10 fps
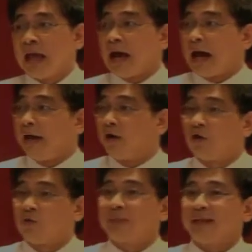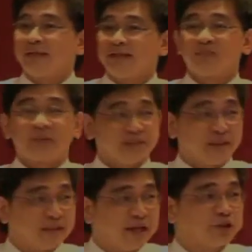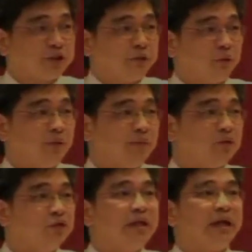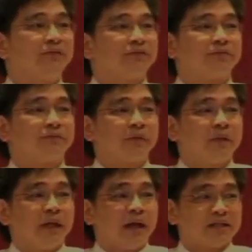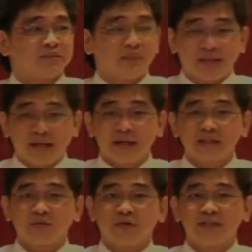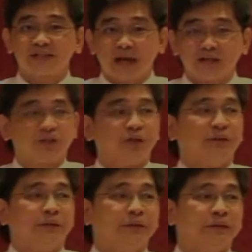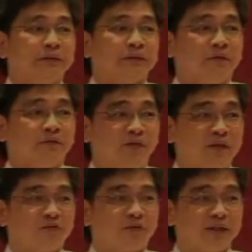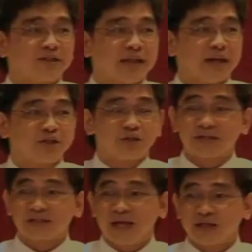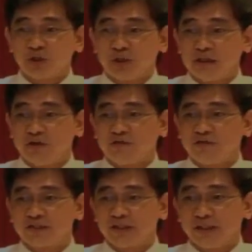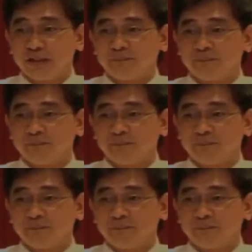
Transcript: I hope that this presentation will be good enough as materials for discussion, fit for our stature as a national university.